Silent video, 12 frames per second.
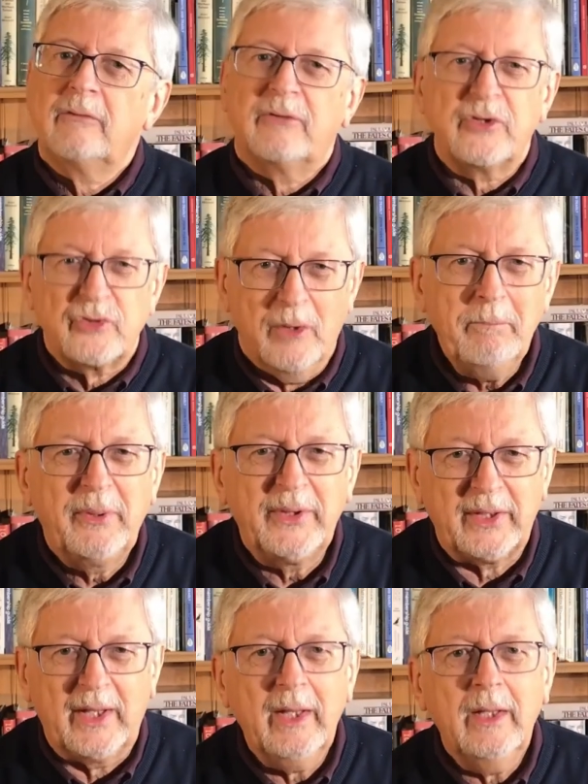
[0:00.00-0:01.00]
For
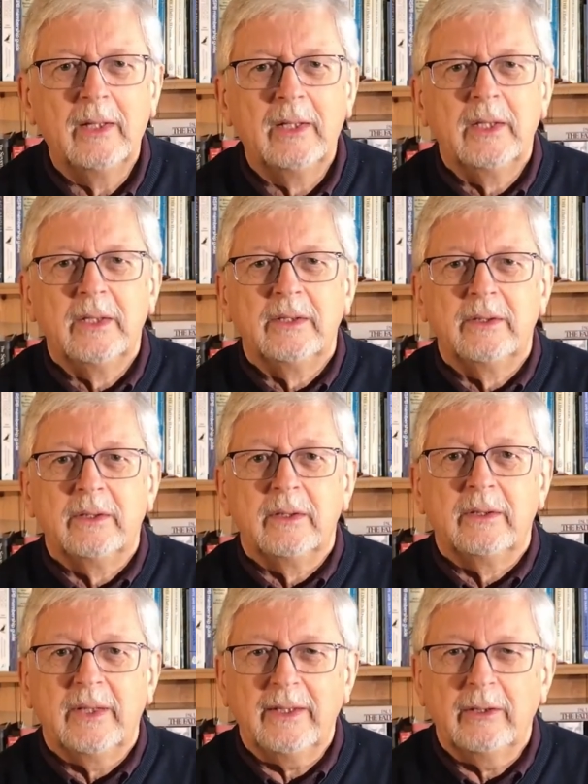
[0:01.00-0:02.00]
Schumpeter,
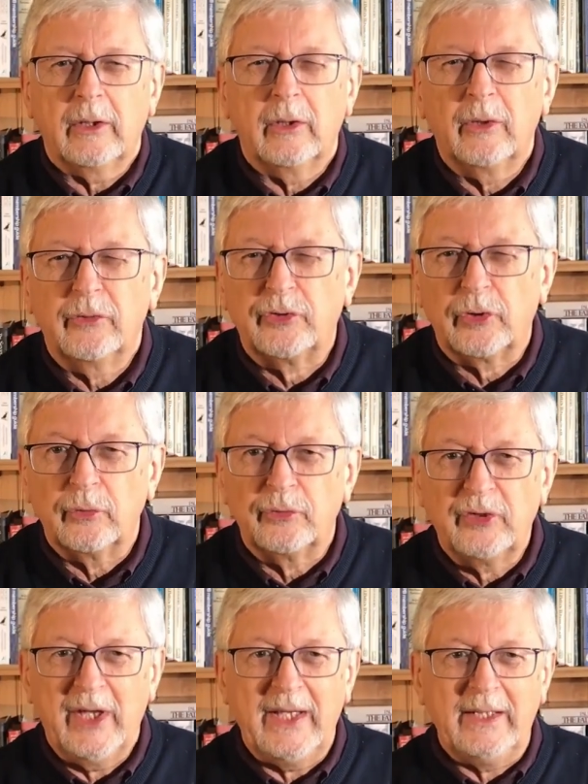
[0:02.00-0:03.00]
technological
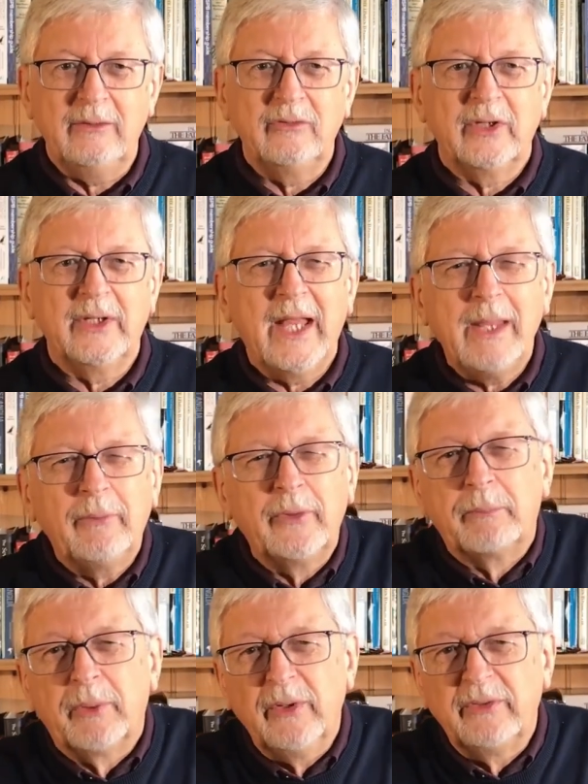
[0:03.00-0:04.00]
change enabled a
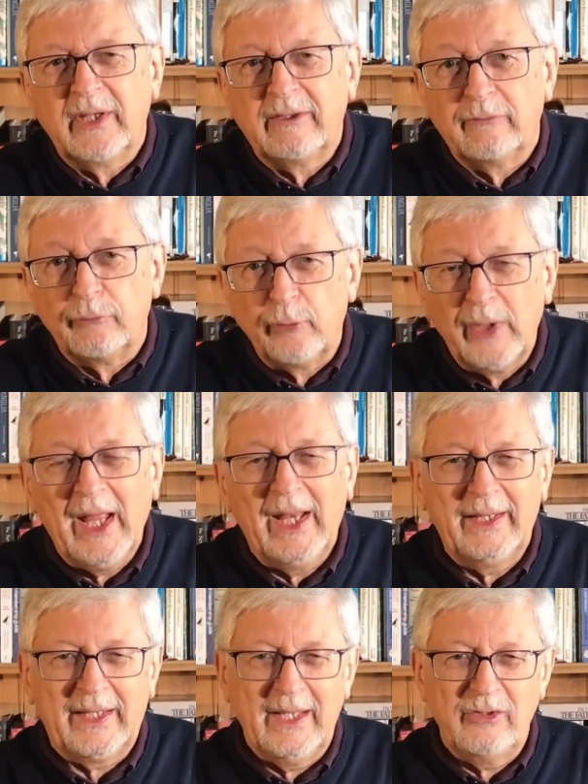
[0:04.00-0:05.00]
process of
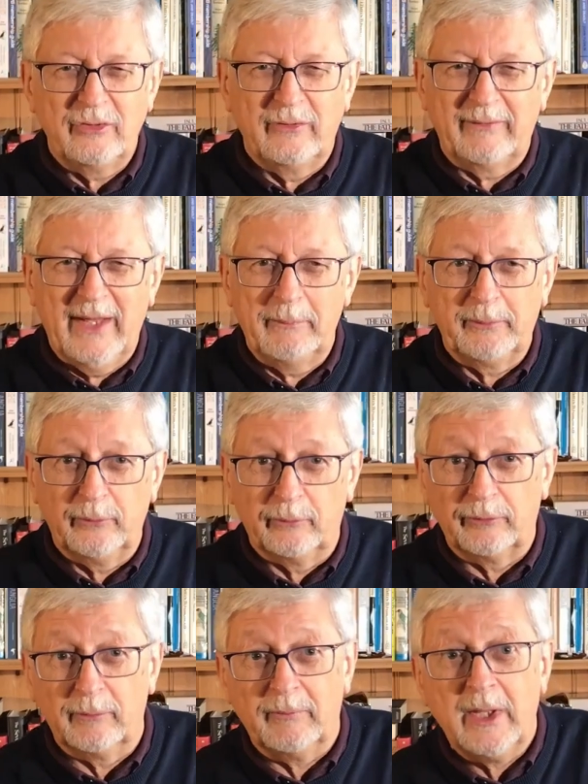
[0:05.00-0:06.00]
reallocation of capital
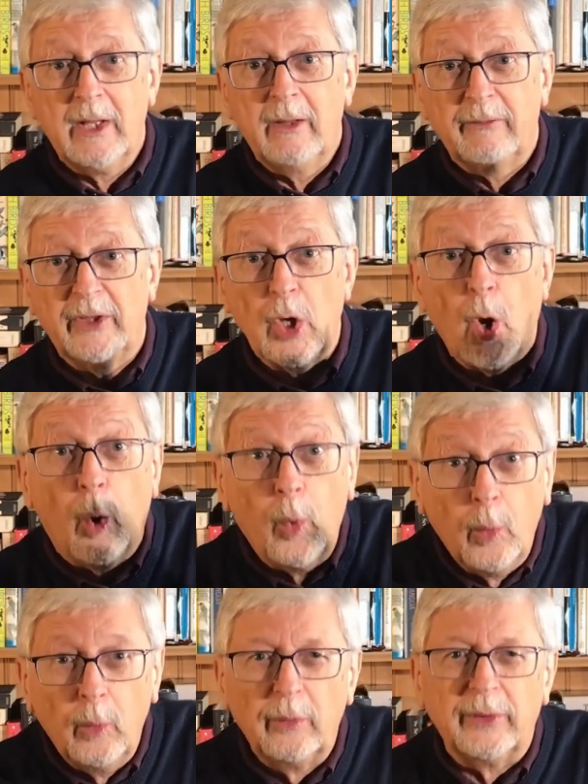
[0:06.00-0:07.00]
from the
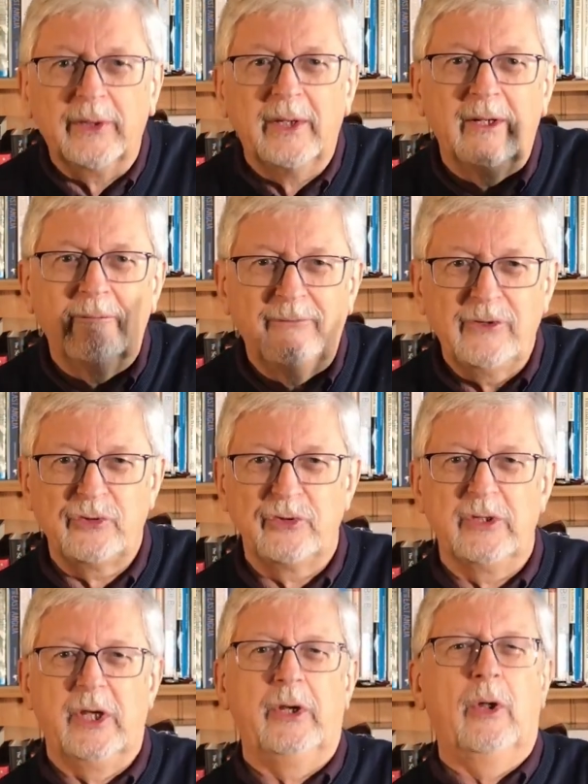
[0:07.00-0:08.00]
old and
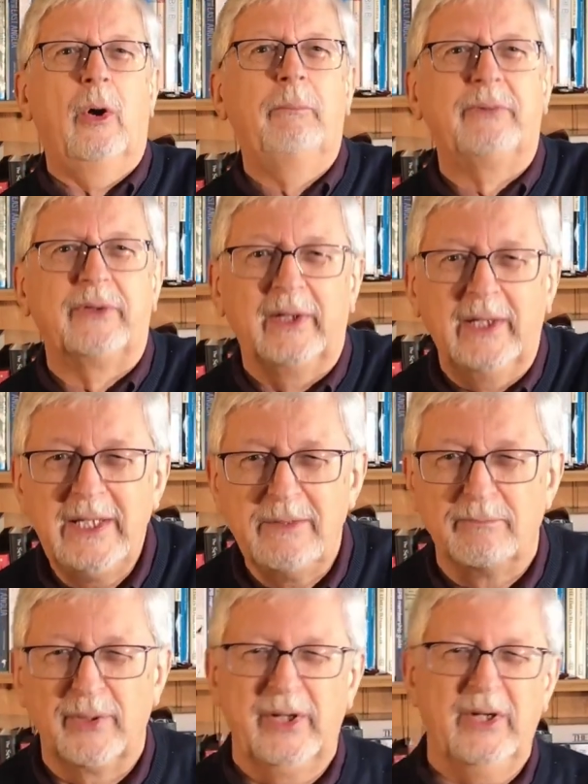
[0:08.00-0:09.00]
inefficient and
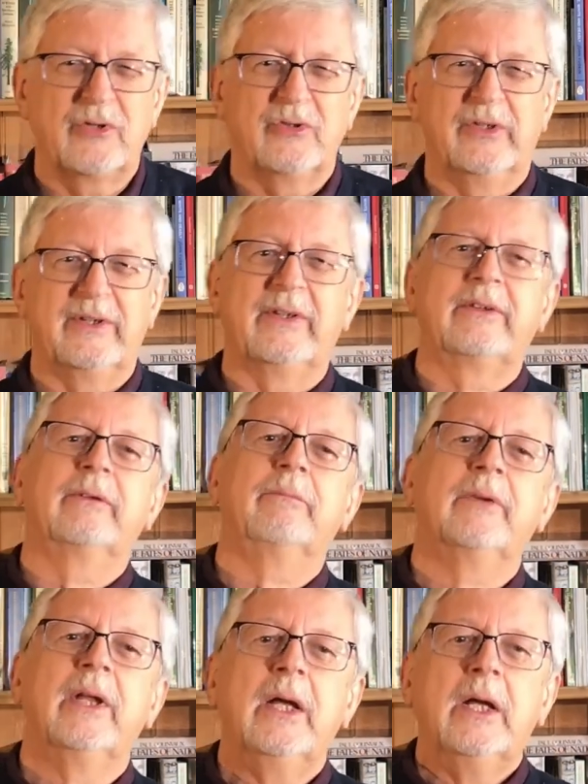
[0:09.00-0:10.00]
obsolete production
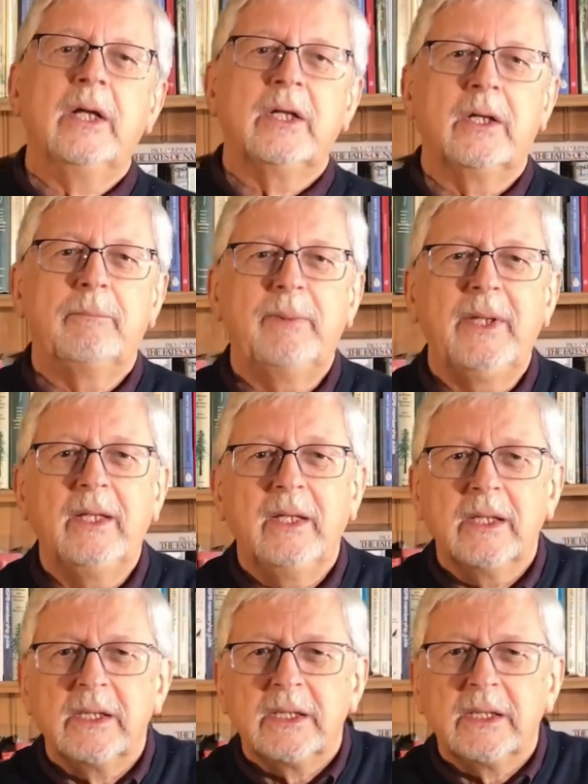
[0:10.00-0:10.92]
systems to be